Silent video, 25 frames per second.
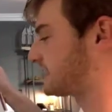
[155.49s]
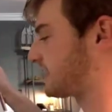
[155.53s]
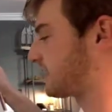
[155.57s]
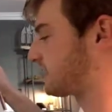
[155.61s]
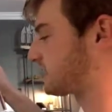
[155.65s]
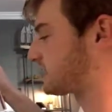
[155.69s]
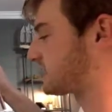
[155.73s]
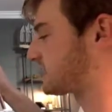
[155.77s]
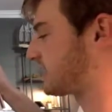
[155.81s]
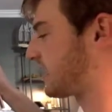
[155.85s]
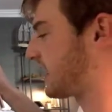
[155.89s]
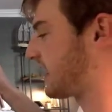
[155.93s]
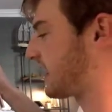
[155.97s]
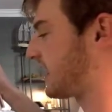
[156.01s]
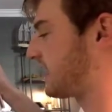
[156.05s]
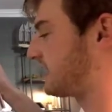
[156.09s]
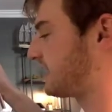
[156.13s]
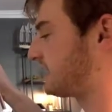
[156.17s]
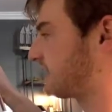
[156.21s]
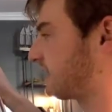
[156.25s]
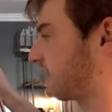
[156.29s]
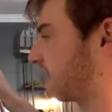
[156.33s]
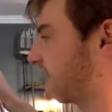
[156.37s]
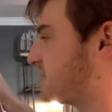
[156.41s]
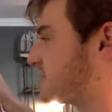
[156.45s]

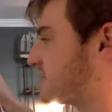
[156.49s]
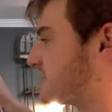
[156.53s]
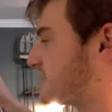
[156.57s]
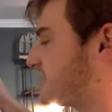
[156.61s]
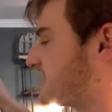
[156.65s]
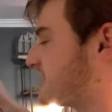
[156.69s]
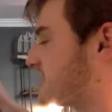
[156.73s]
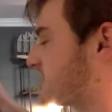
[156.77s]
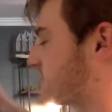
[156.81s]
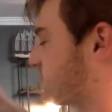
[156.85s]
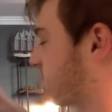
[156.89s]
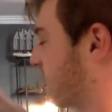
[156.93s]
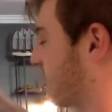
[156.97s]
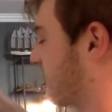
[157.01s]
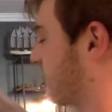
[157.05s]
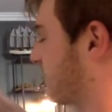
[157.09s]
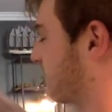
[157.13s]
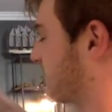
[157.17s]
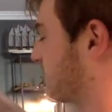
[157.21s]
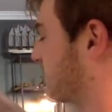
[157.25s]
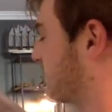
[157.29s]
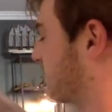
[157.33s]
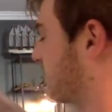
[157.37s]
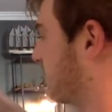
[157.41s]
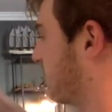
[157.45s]
outside? The limousine is waiting.
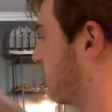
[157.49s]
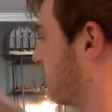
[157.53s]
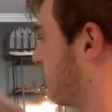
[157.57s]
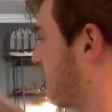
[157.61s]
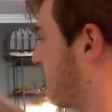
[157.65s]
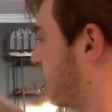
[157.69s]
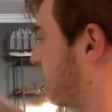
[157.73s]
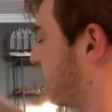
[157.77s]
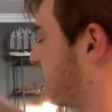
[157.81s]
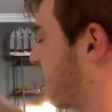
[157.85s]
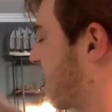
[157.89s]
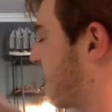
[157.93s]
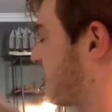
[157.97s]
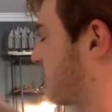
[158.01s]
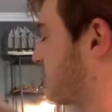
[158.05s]
My dad